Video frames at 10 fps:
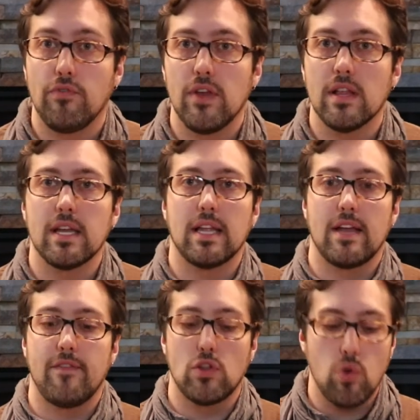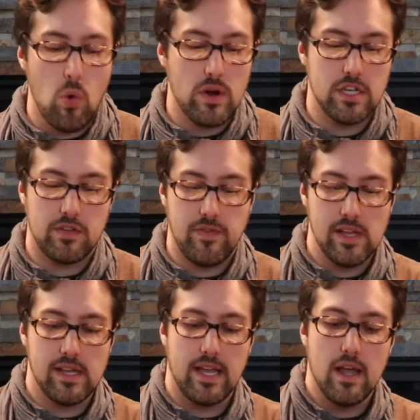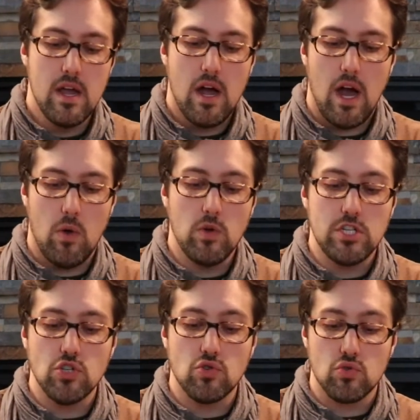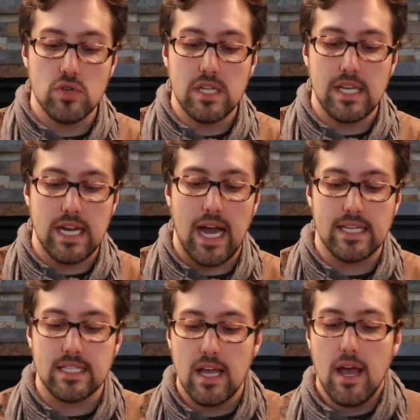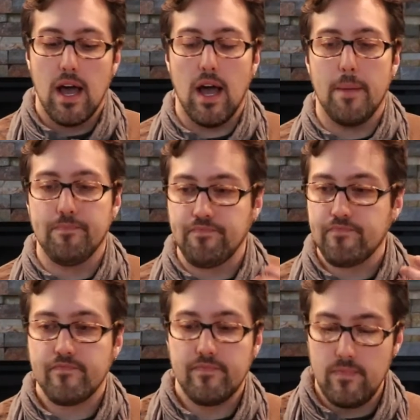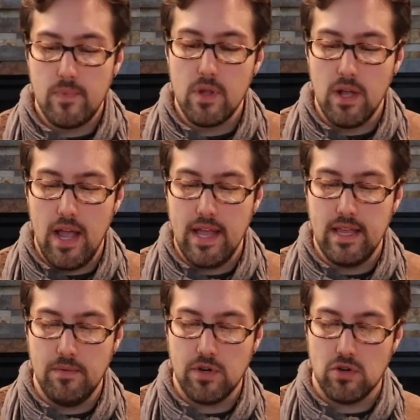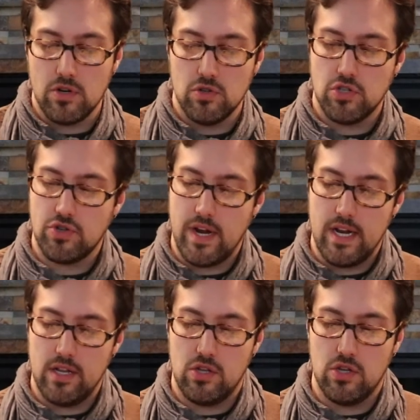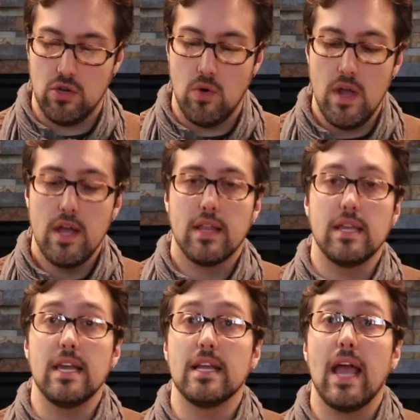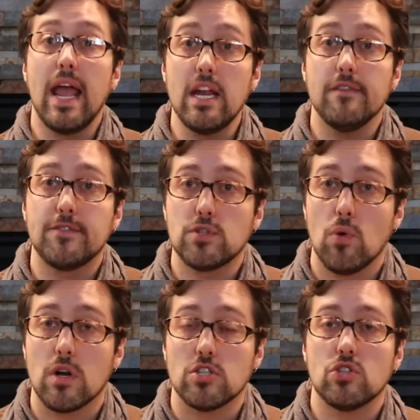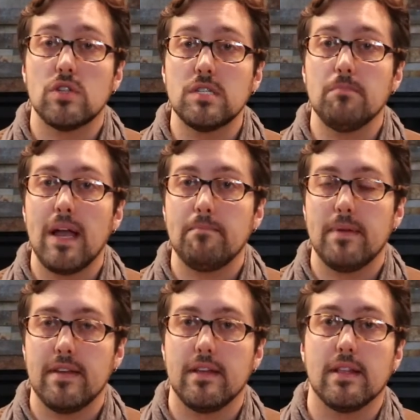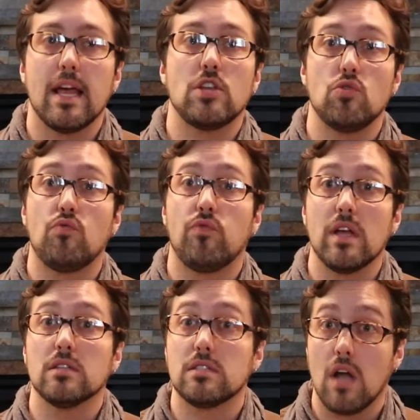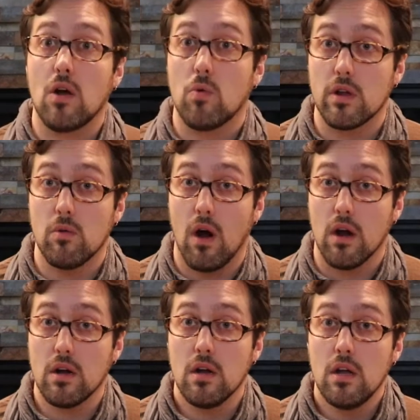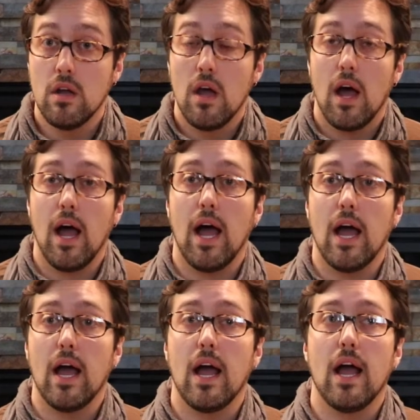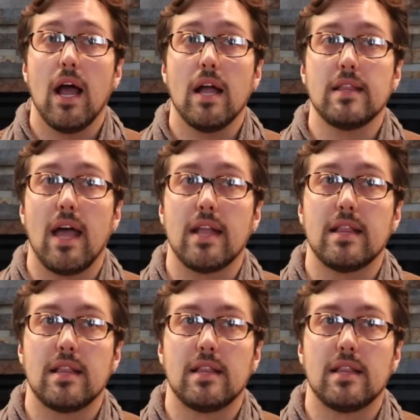feeling, like victorious feeling, which is really nice. And then we're going to go straight into the Eight of Swords. So this might be that you feel stuck where you are. That